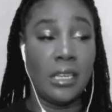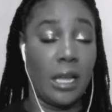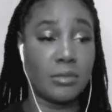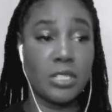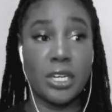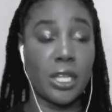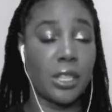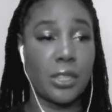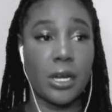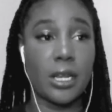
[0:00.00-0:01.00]
I'm turning
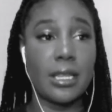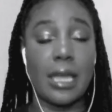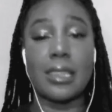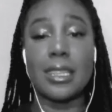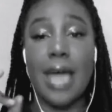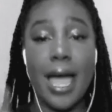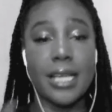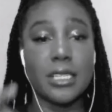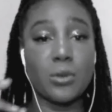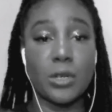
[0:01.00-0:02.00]
30, like that
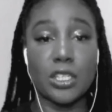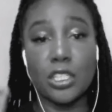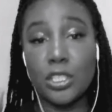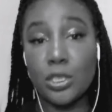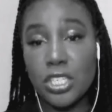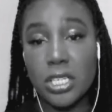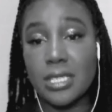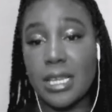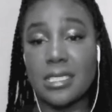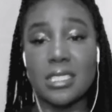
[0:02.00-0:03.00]
is one of the hugest
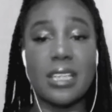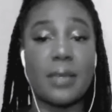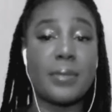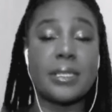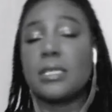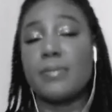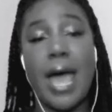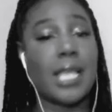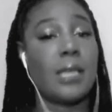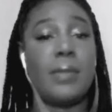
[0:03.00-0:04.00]
lessons that have been
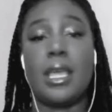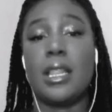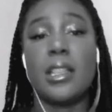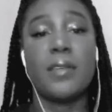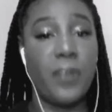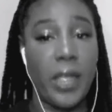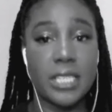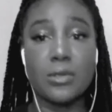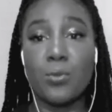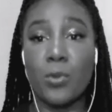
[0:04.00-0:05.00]
smacking me in the
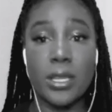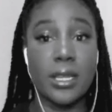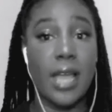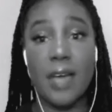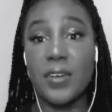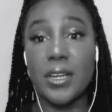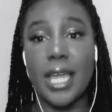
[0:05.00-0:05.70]
face more than ever.